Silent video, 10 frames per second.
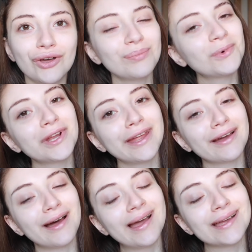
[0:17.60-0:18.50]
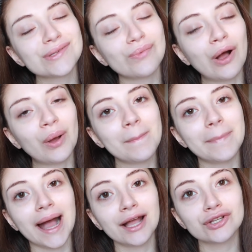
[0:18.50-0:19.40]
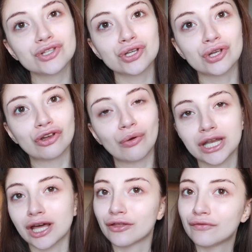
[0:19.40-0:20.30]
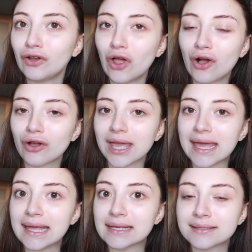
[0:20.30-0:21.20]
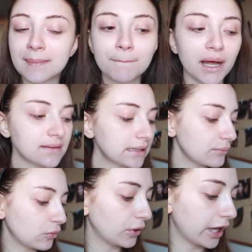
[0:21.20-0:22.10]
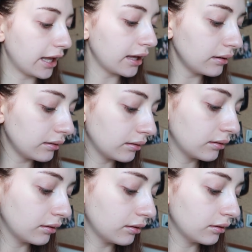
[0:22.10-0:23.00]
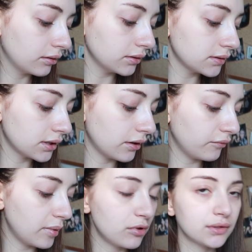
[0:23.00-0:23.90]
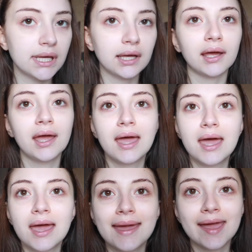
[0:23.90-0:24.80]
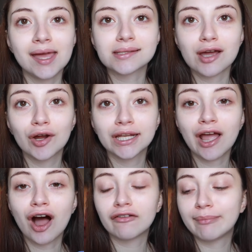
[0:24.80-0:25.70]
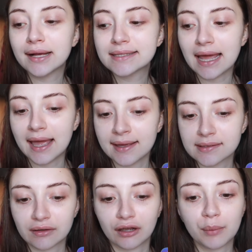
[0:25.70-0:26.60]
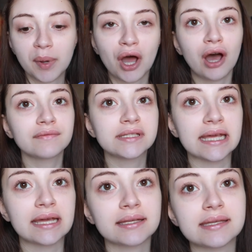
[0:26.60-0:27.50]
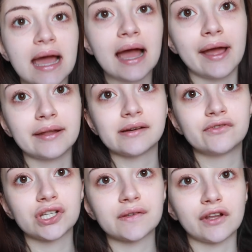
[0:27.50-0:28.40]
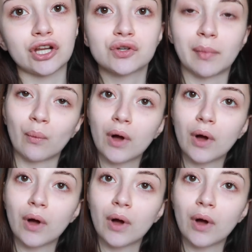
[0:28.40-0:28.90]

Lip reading: Good morning, guys. Welcome back to another vlog. It is Monday morning. Let's turn off my music. It is currently 8:30, so I got up at 6:30 and I've just finished my